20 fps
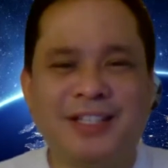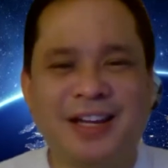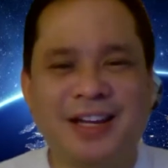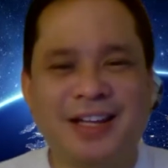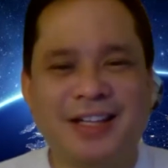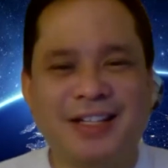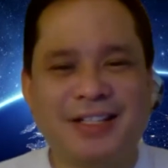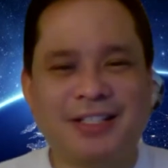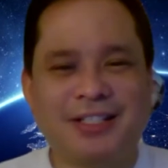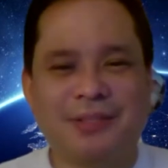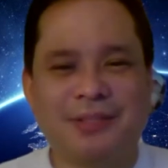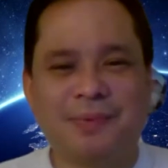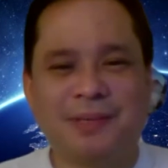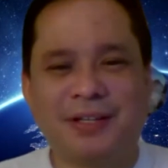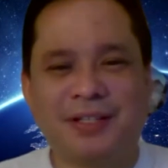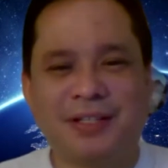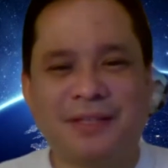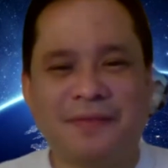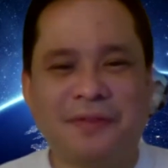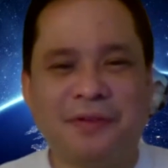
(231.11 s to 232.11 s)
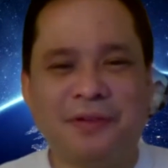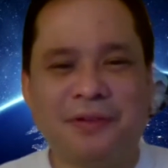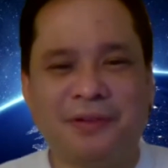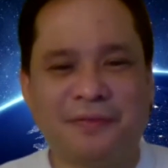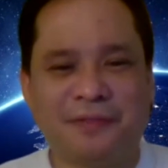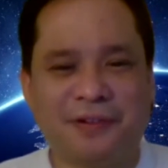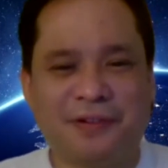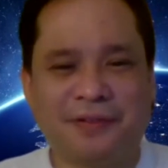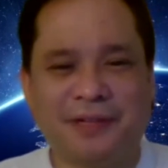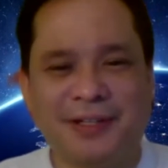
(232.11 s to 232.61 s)
chance just because I've known him
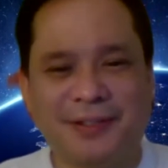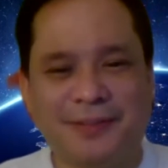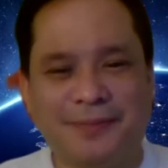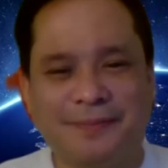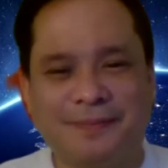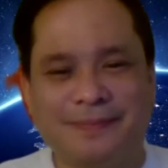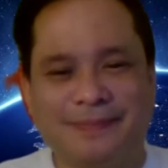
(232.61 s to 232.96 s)
for a while.